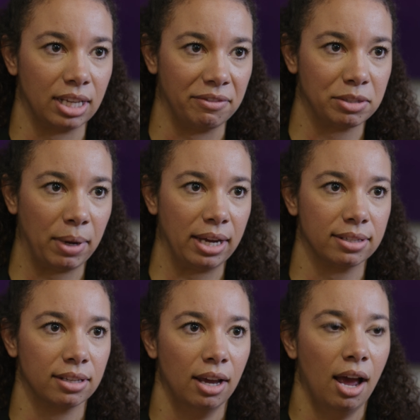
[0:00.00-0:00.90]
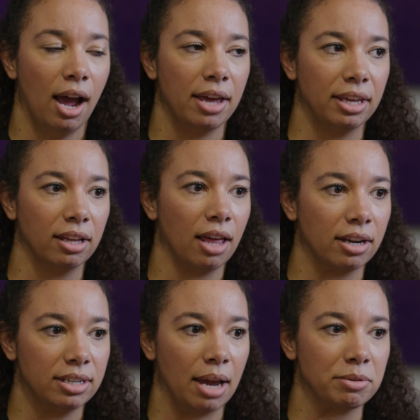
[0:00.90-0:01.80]
safe mm-hmm. space i think yeah. a lot
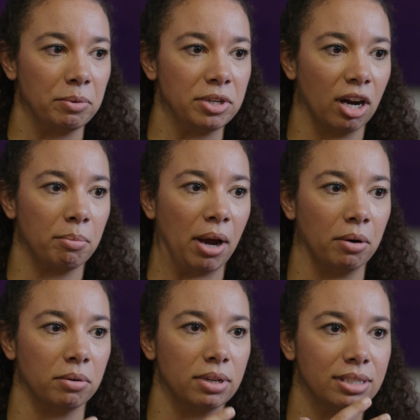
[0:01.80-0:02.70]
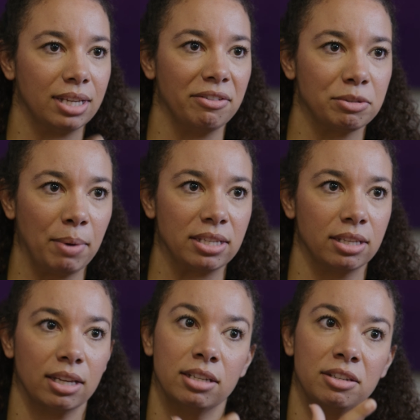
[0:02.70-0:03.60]
of times when we talk about safe
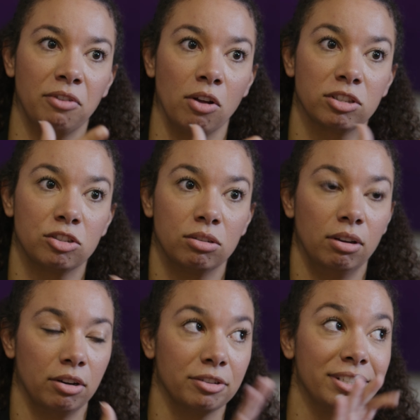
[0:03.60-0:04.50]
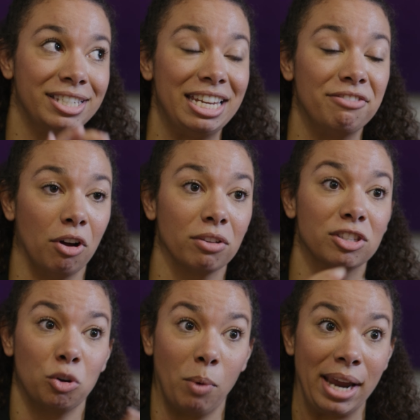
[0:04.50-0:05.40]
spaces it defaults or
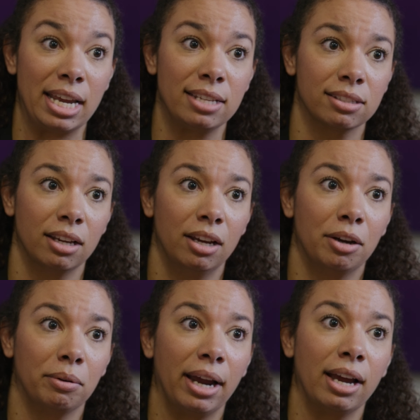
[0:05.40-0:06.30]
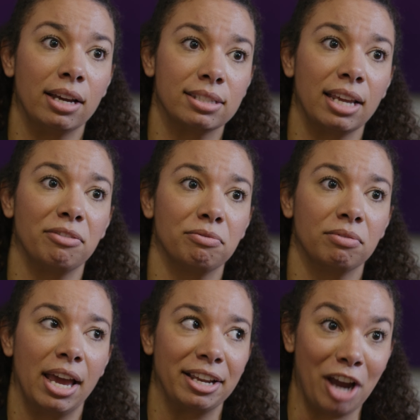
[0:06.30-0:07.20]
defaults to whiteness yeah. right a safe
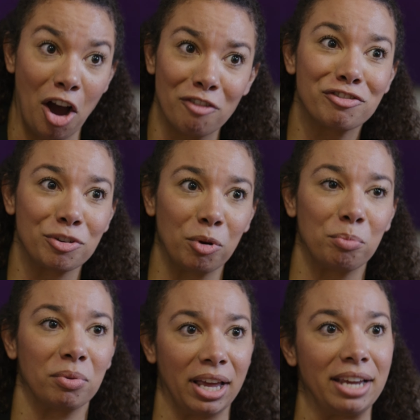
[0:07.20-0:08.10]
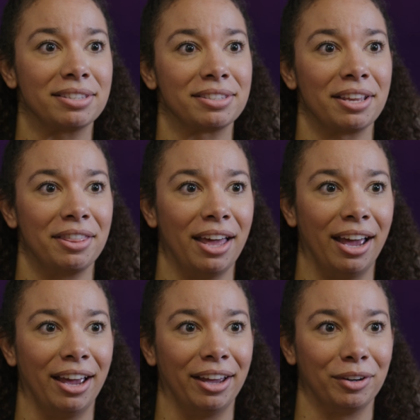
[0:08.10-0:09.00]
and comfortable place yes.
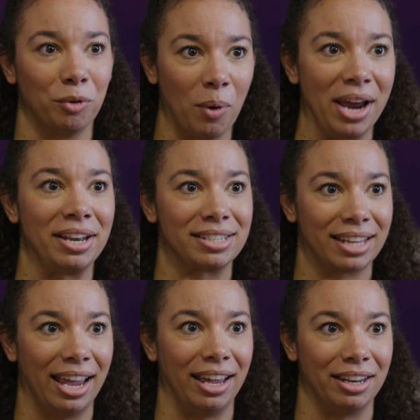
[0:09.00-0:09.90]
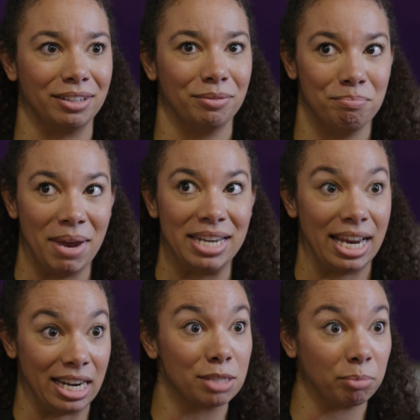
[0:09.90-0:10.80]
that whiteness can
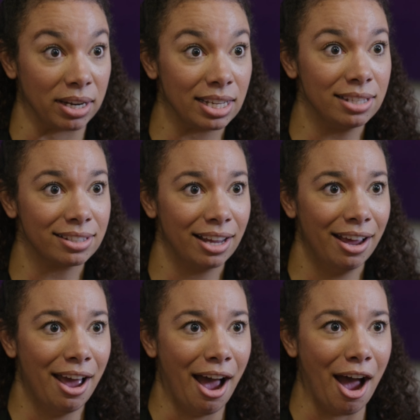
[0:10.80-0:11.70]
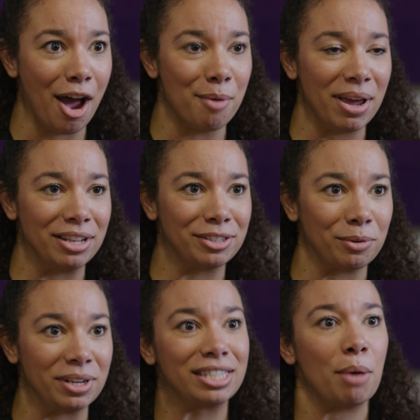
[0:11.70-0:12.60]
maintain its yeah. presence. Mm-hmm. Um, and so
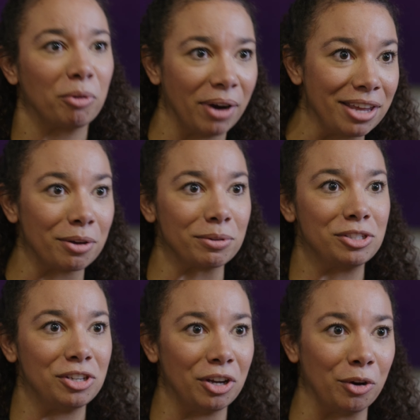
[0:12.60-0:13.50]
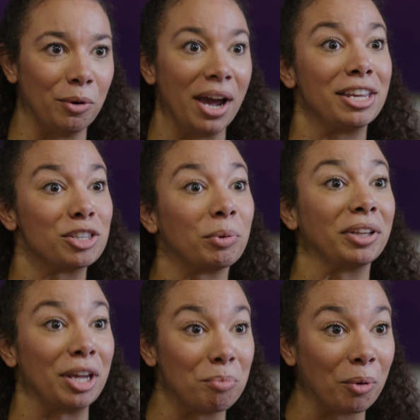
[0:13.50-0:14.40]
to separate those two, I think yeah. is
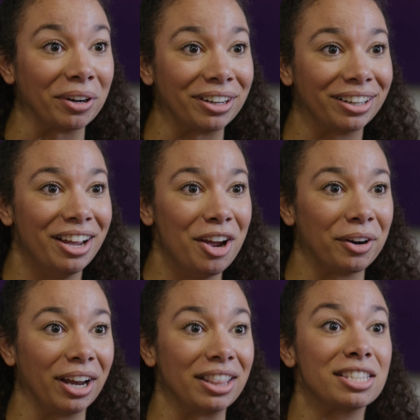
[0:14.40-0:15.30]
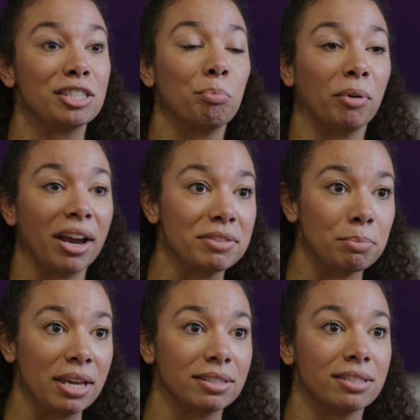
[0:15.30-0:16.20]
really important. Right? Sure. This is a brave
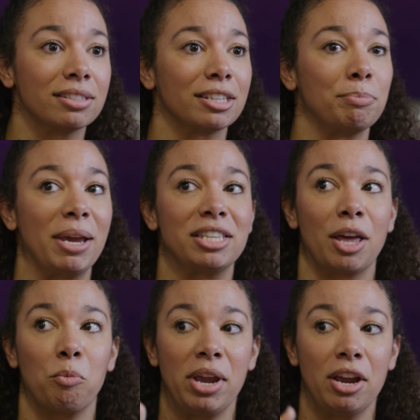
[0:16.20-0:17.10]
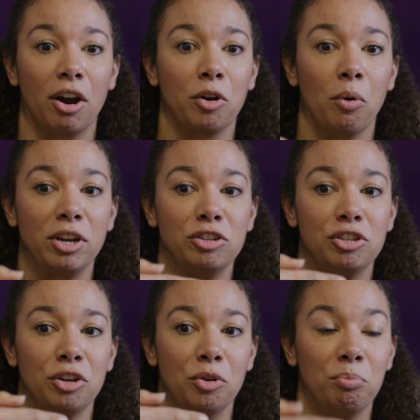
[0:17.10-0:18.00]
space. This is a space that we are going
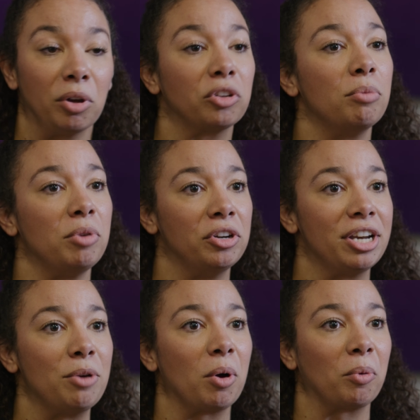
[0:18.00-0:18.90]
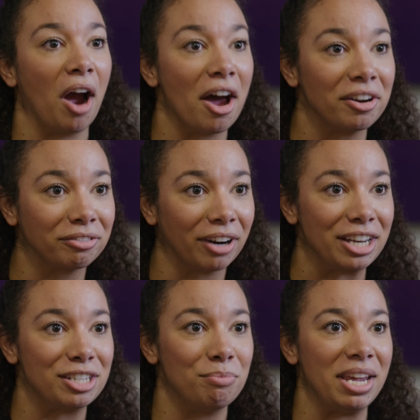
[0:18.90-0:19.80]
to build community where we're
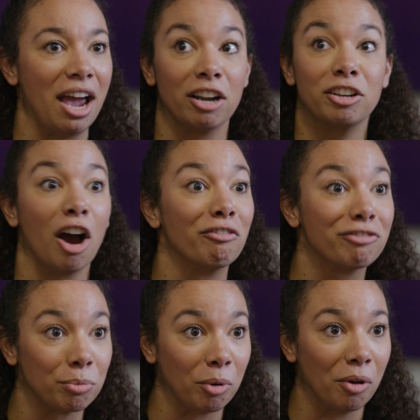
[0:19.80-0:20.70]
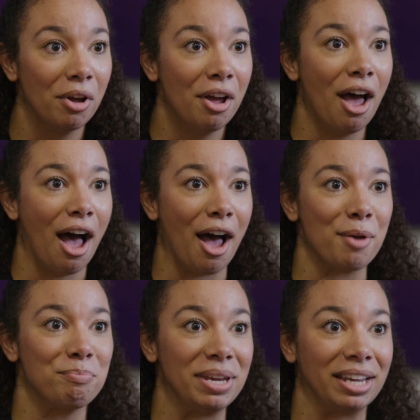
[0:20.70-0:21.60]
unafraid to be yeah. uncomfortable uh,
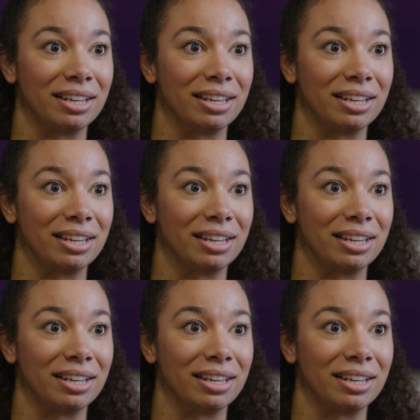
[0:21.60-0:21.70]
because.